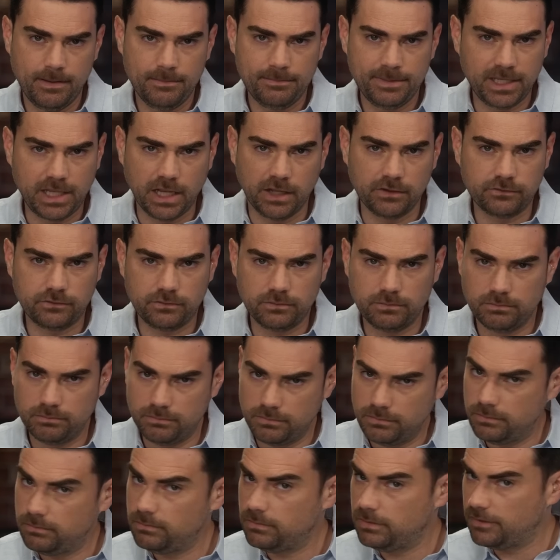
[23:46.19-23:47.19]
Because
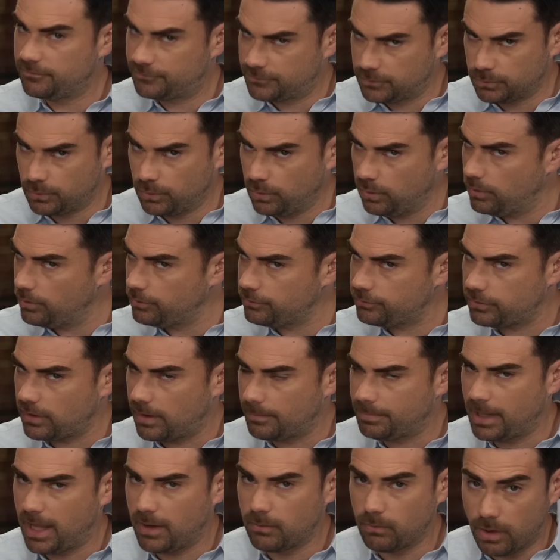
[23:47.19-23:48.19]
if the rules
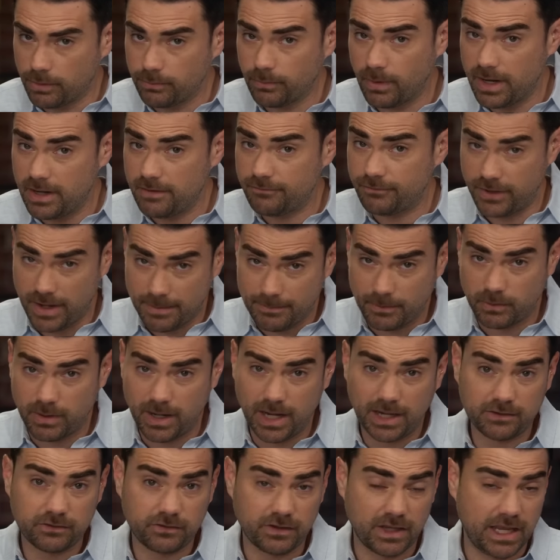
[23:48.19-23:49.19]
apply one way for
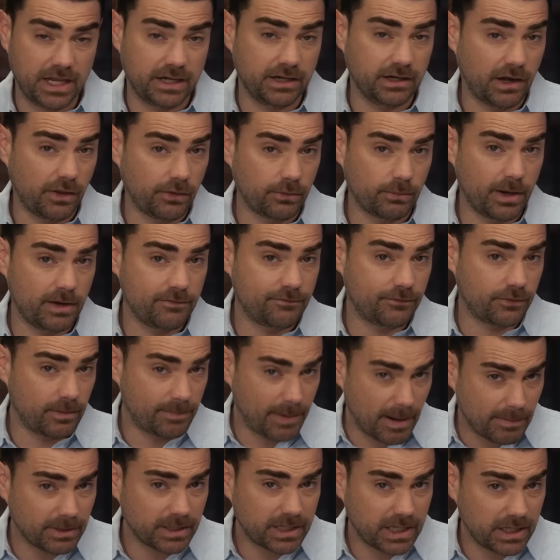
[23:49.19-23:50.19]
Democrats and another way for
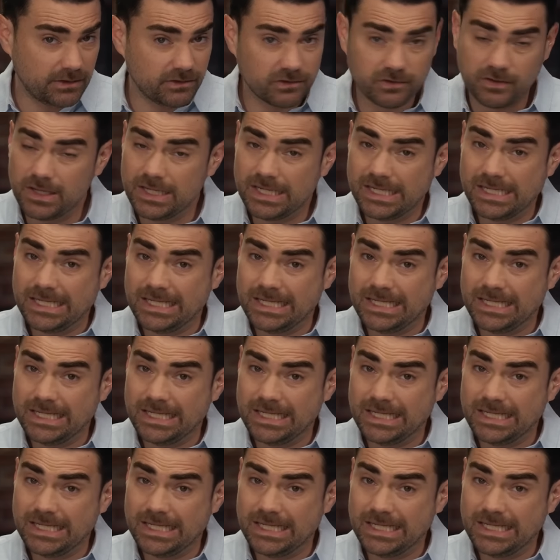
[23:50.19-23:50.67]
Republicans,